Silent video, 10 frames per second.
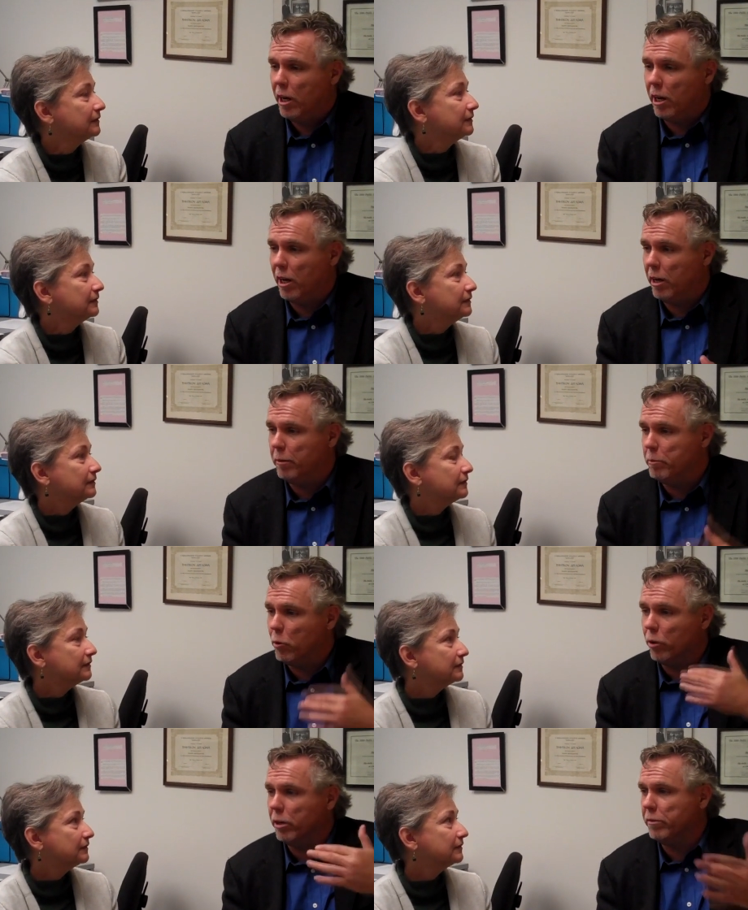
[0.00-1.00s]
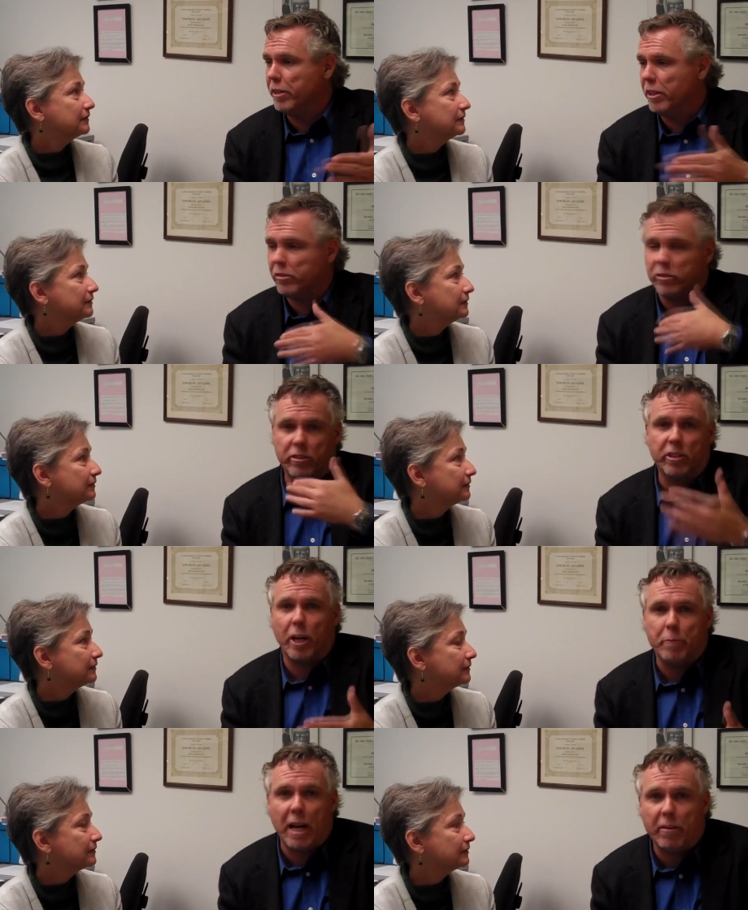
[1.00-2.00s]
Speaker 1: uh, more of this
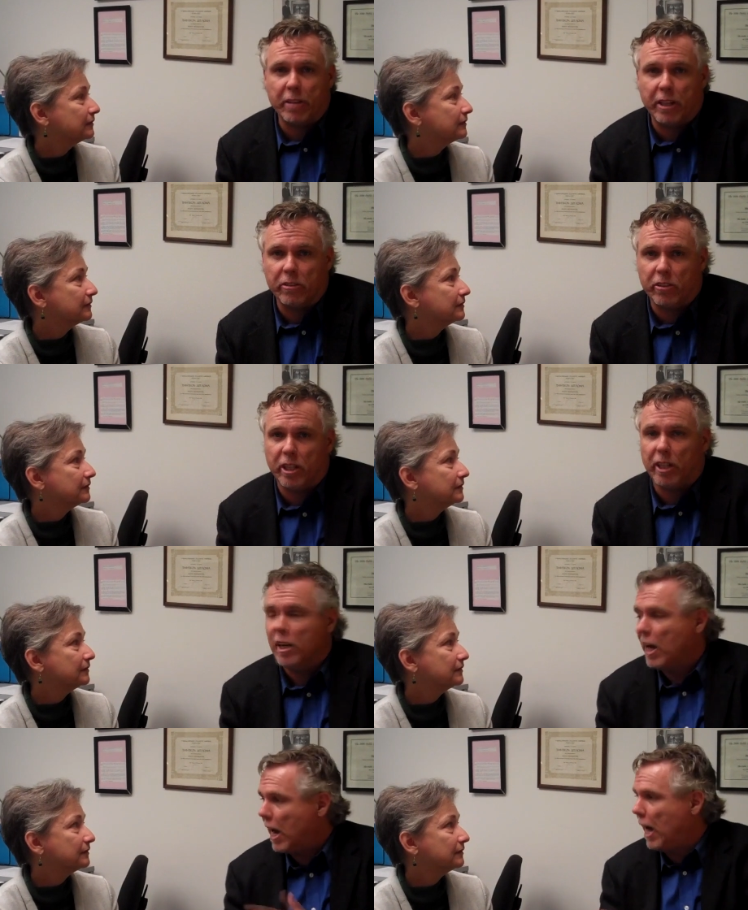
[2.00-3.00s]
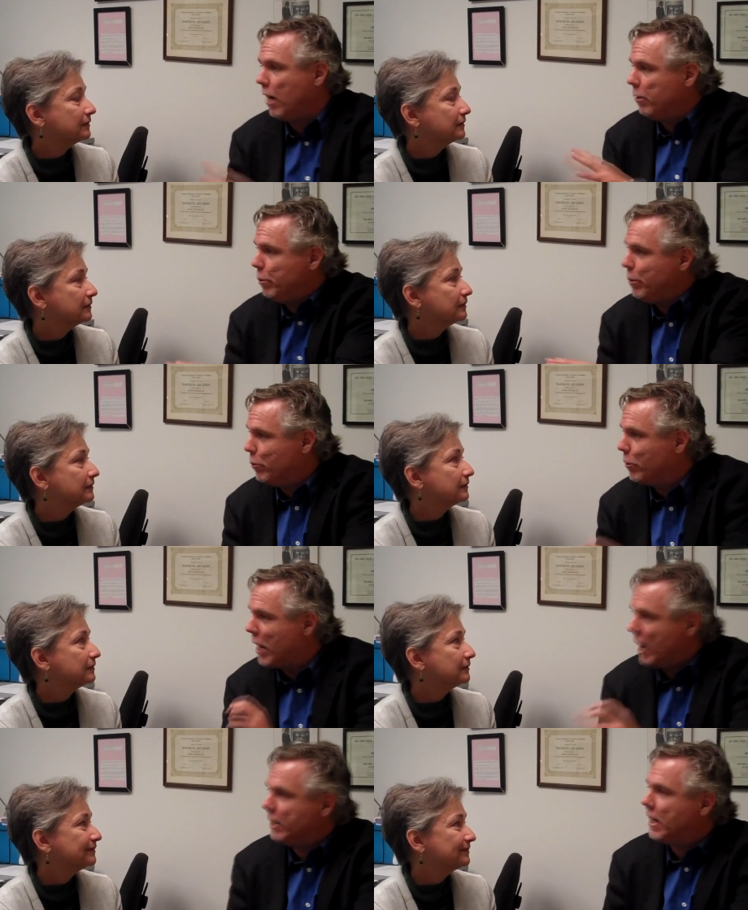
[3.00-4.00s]
type advocacy. How do people
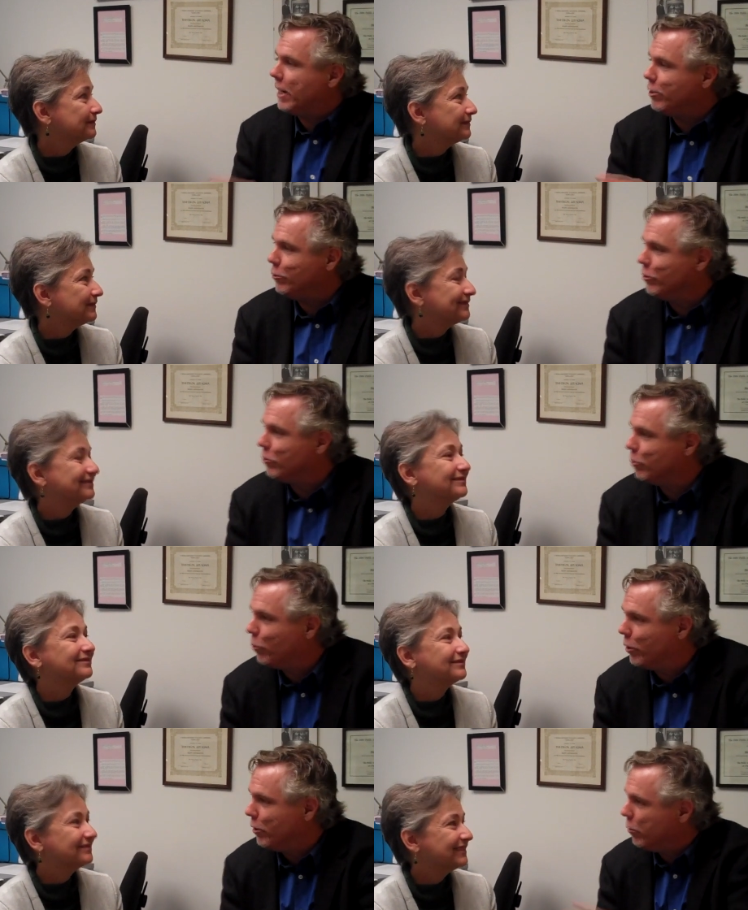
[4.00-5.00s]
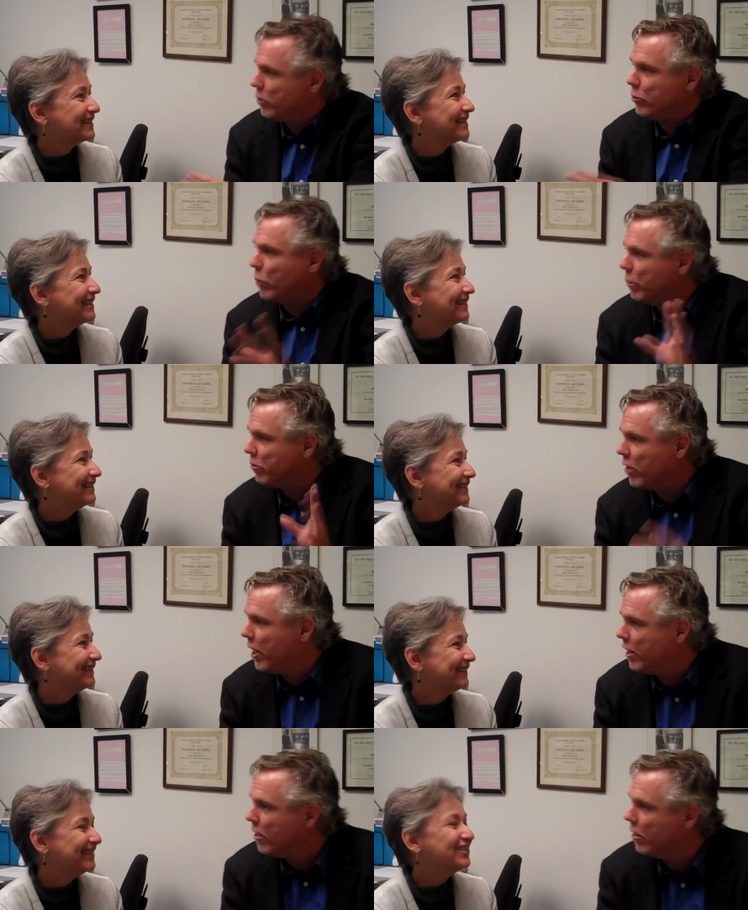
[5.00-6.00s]
contact you and support you? What's your
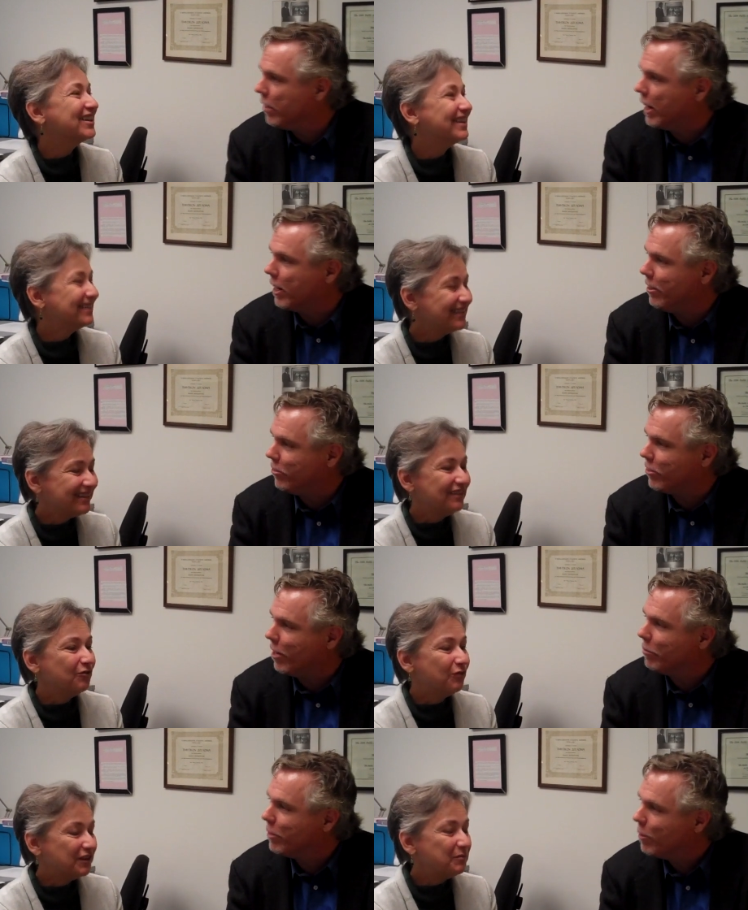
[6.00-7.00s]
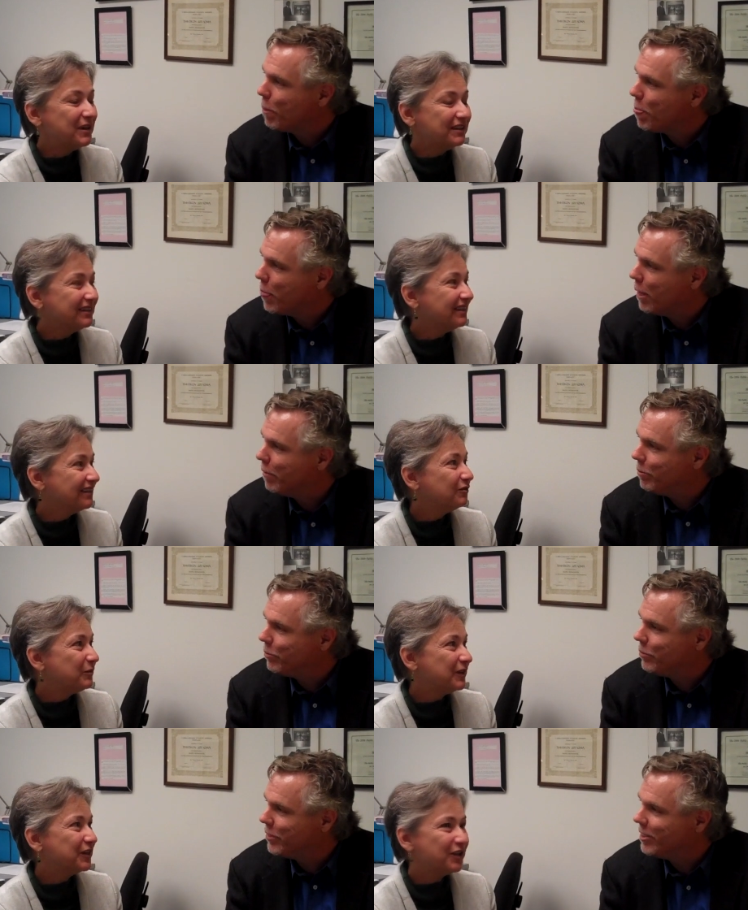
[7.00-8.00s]
website
Speaker 2: and okay. all that good stuff? Well, the best thing
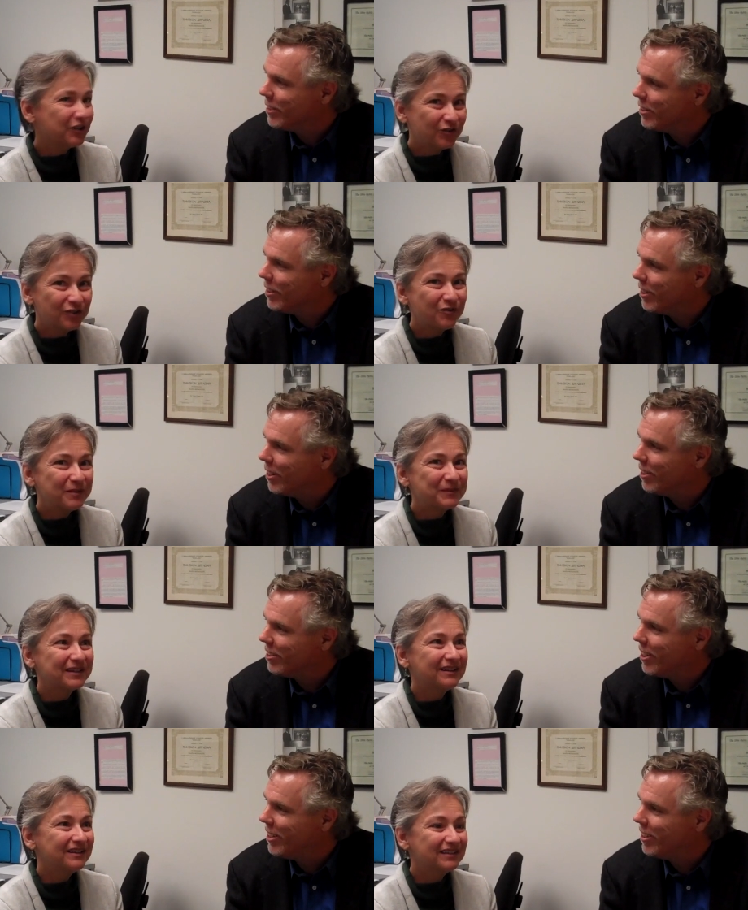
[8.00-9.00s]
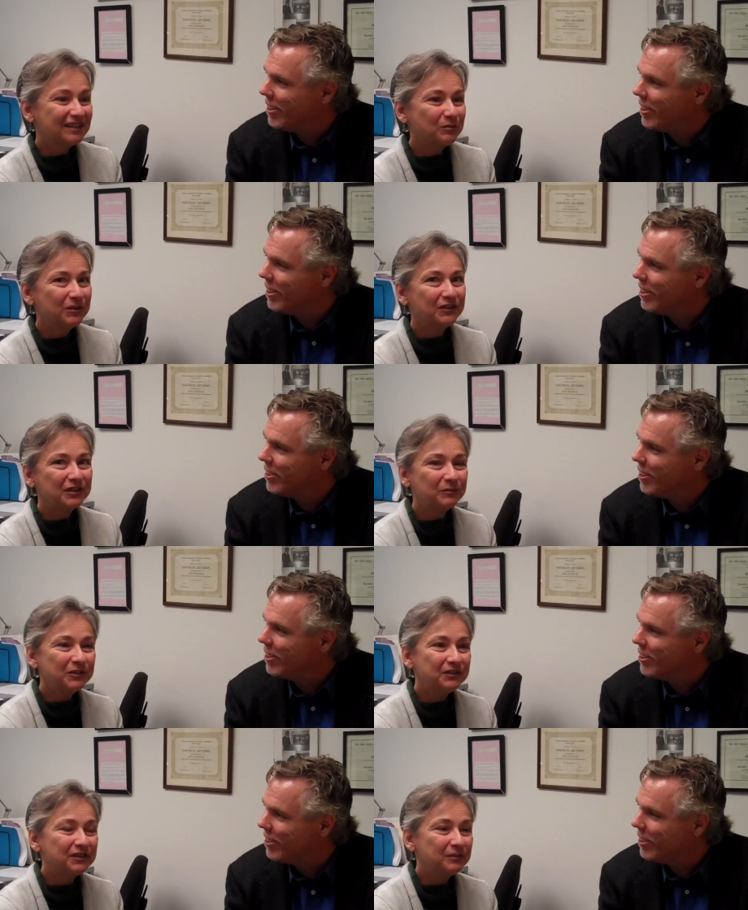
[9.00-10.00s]
would be to go to our website. It's w
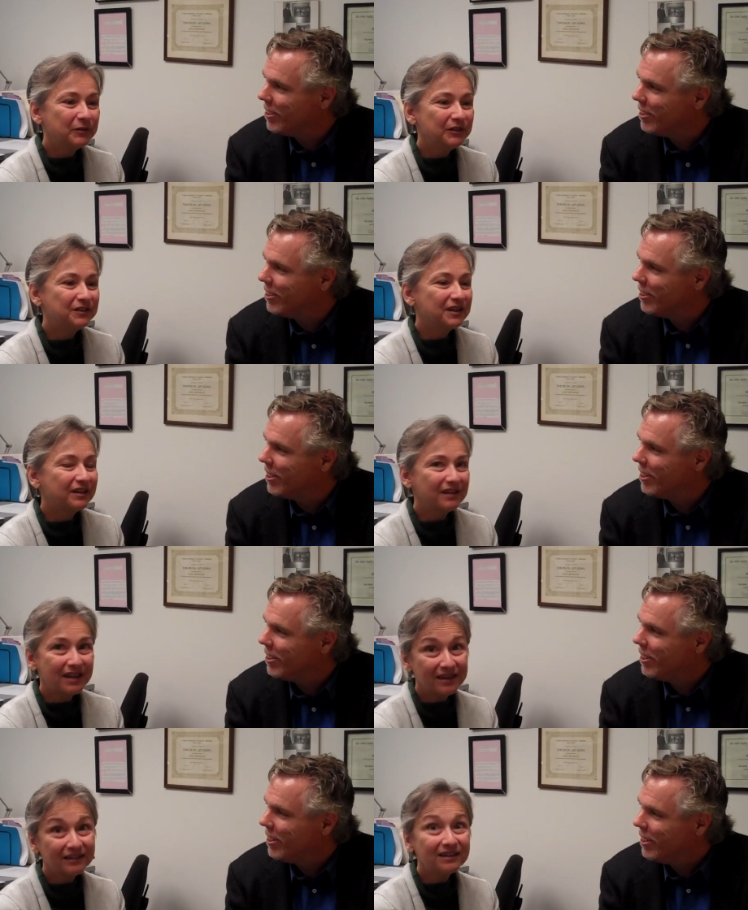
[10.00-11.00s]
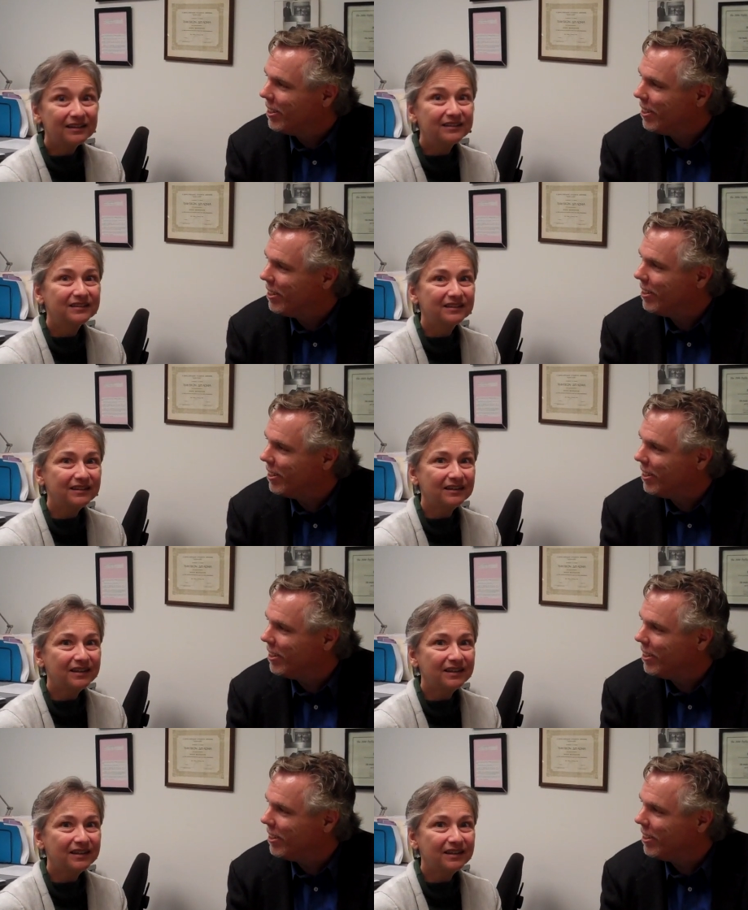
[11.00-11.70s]
w w dot n l c